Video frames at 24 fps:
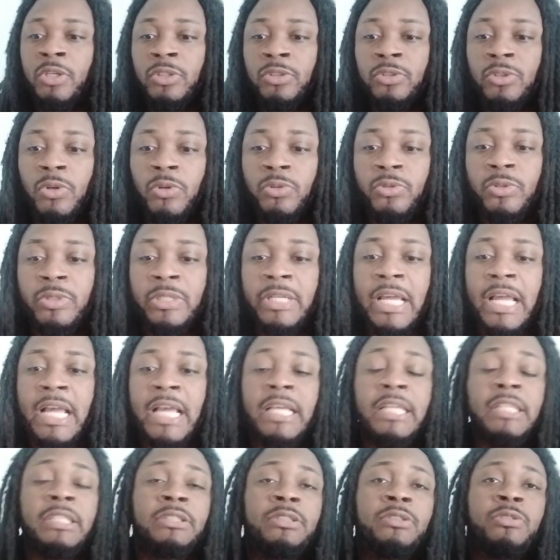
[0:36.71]
So you
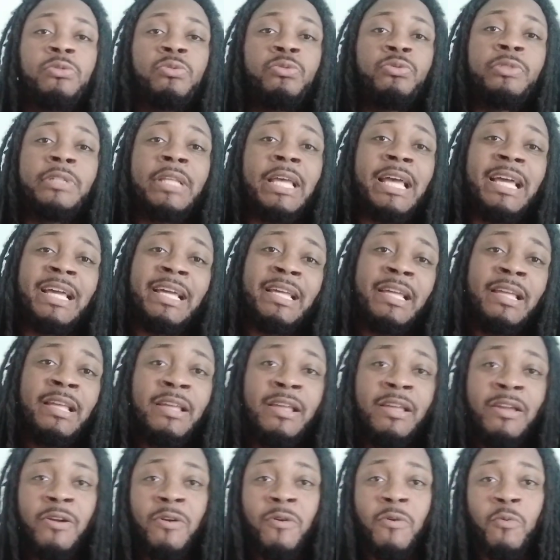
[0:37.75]
guys do not,
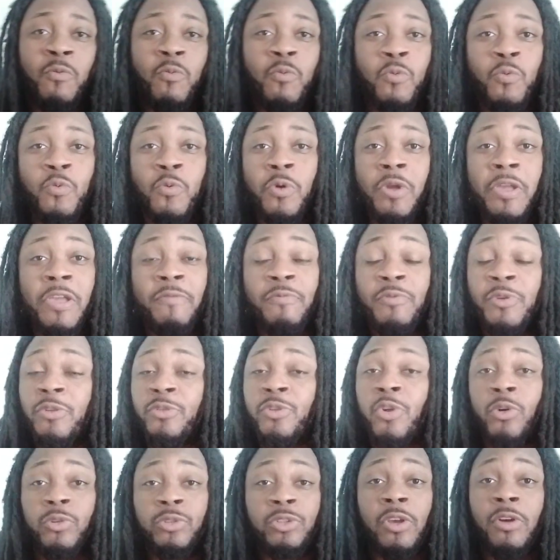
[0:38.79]

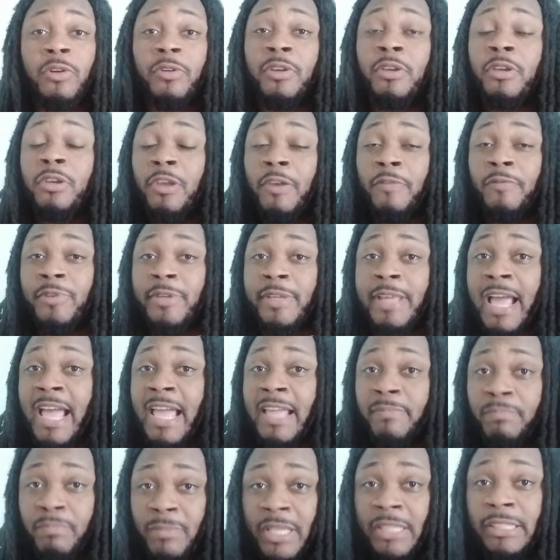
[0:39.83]
if you
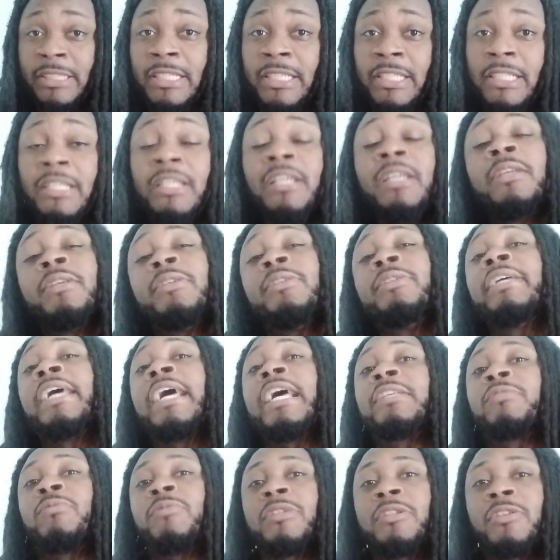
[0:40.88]
guys missed it, you
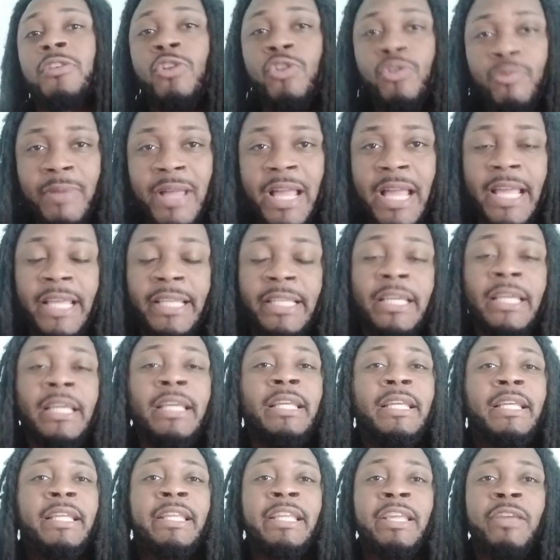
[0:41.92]
guys want to go back
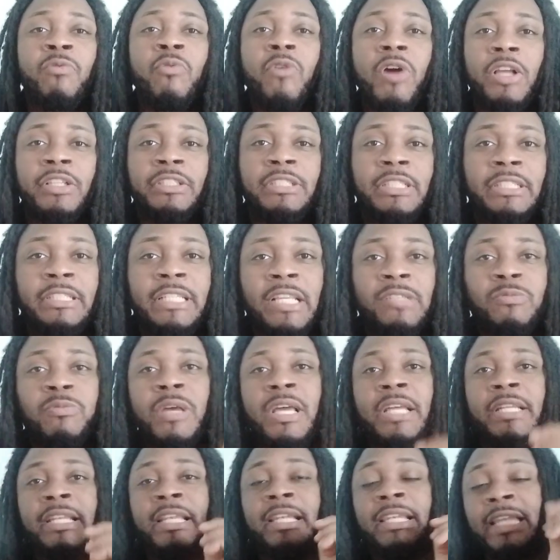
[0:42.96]
and watch it. That's
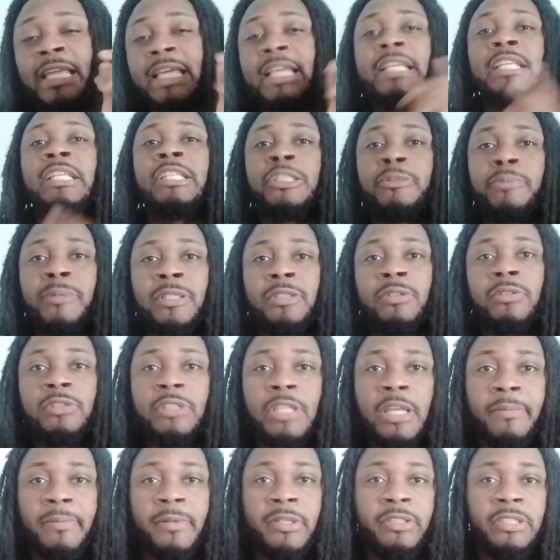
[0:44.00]
why the link is pinned on
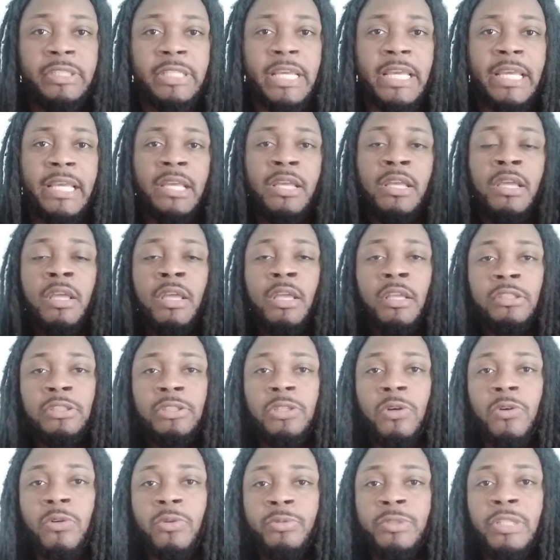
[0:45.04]
top of the chat.
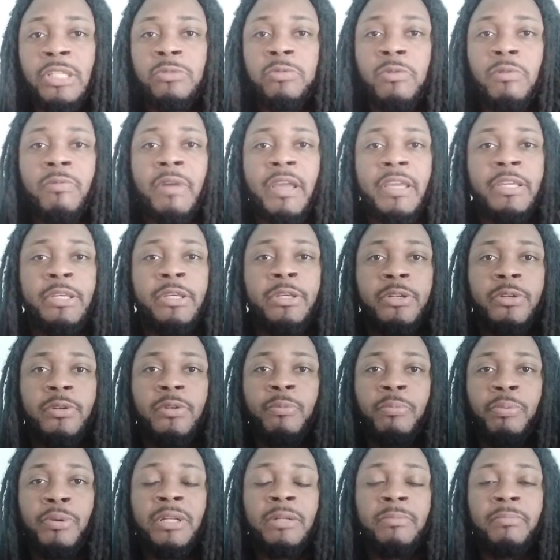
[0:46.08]
So this one right here
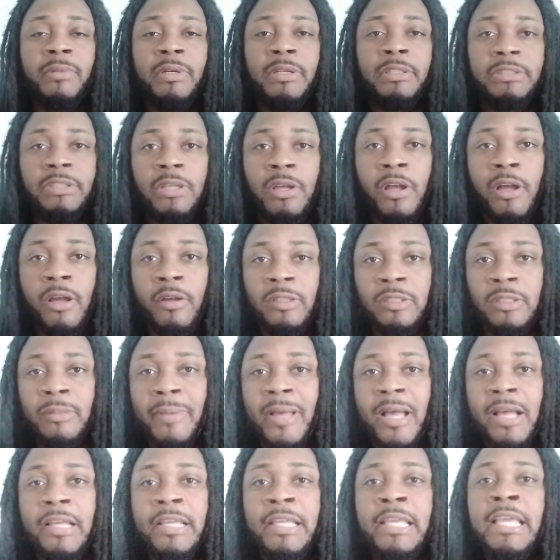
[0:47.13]
pretty much is
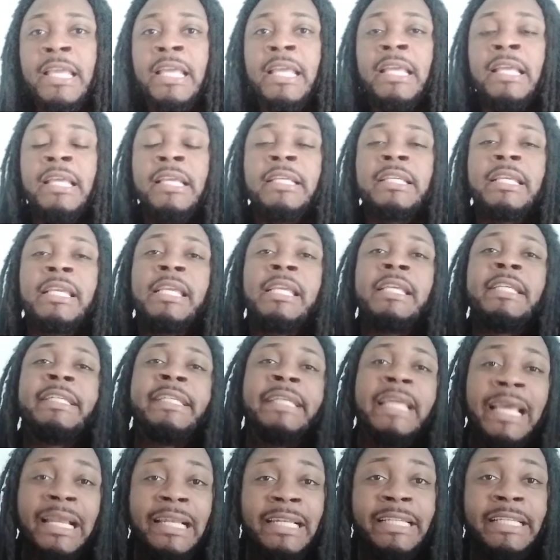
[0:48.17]
about
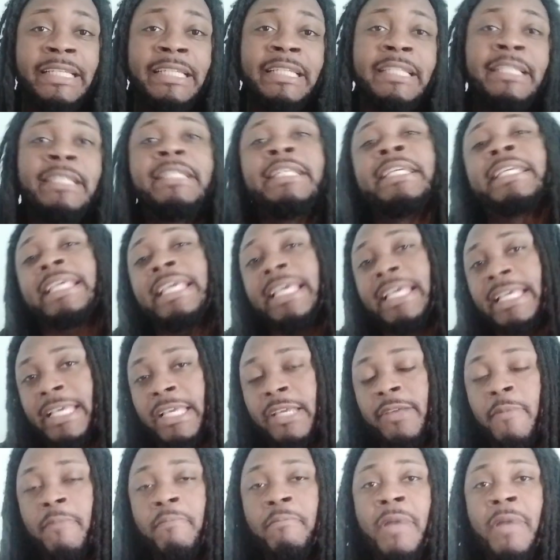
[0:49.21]
Gillie Da Kid.